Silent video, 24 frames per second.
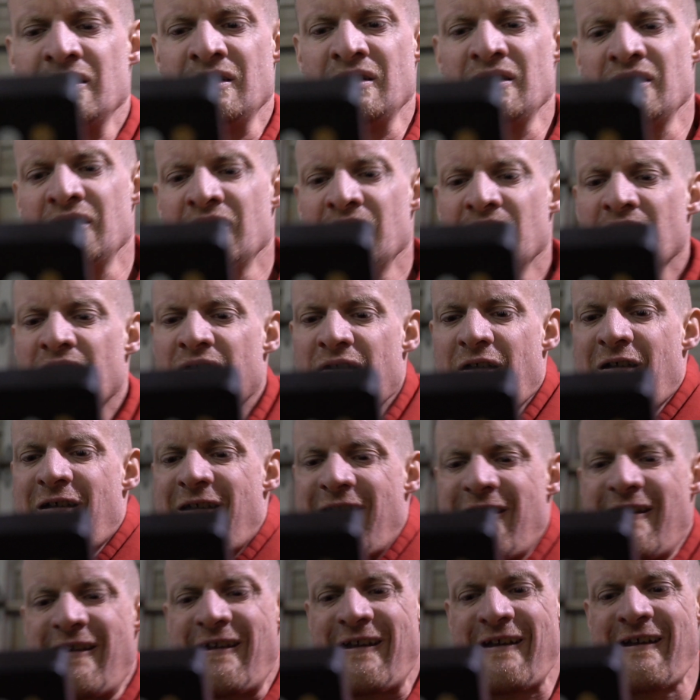two
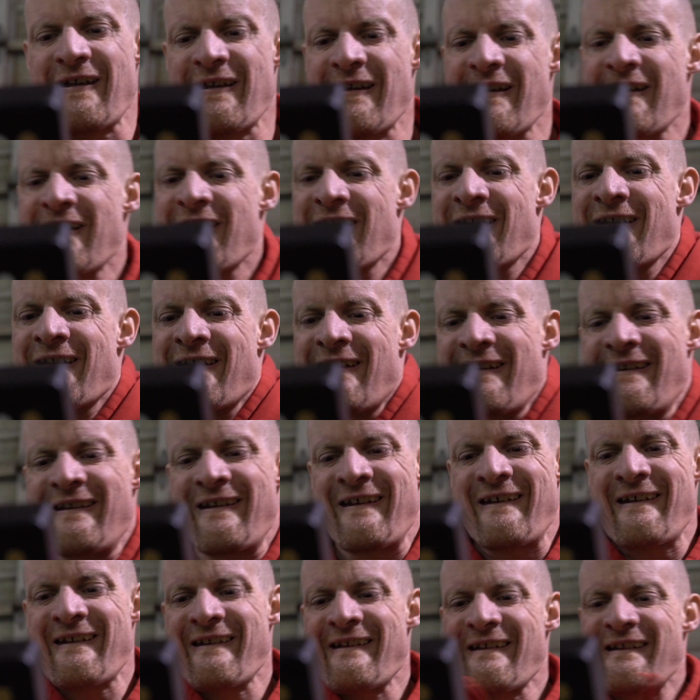years, and I
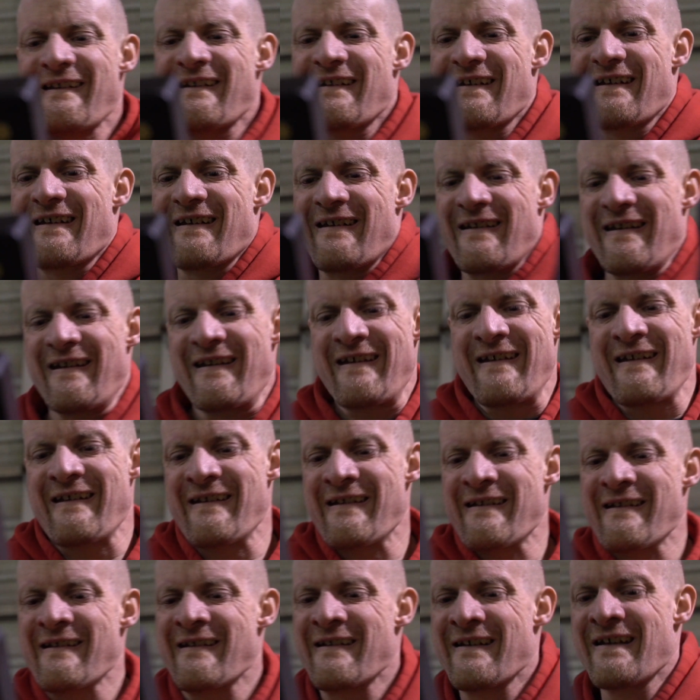usually go to the
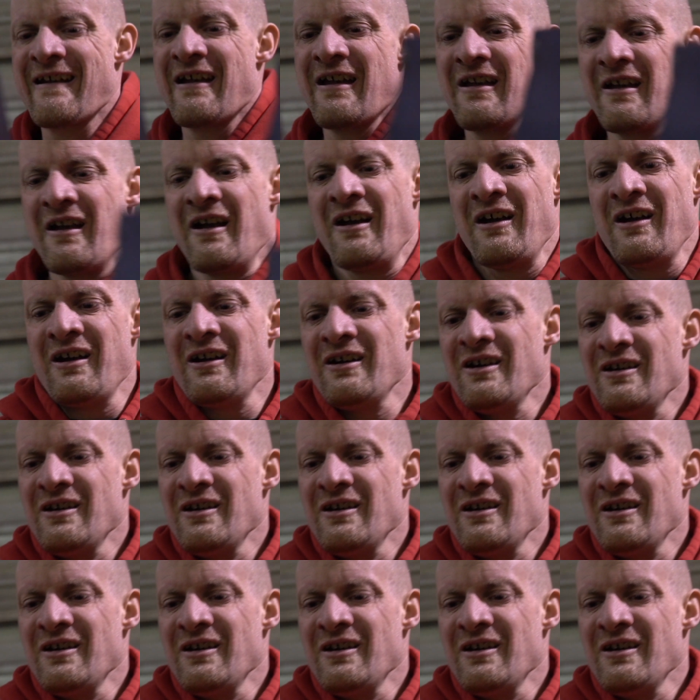8:30 class.